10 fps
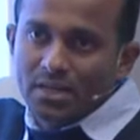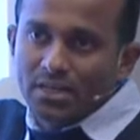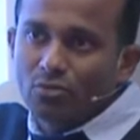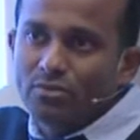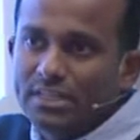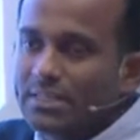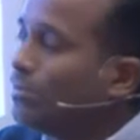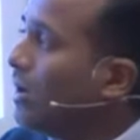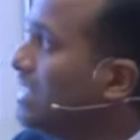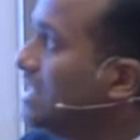Now, these
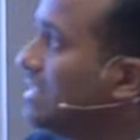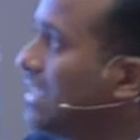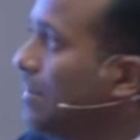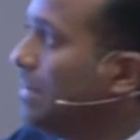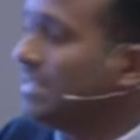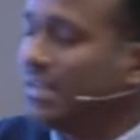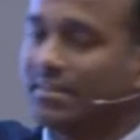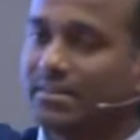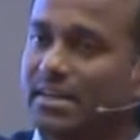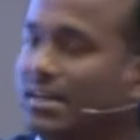policies can be
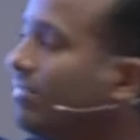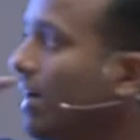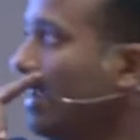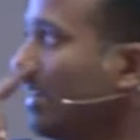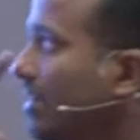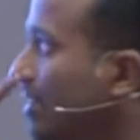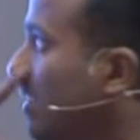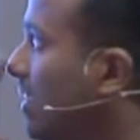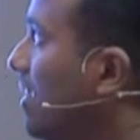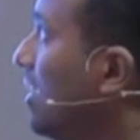centrally defined,
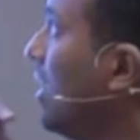right?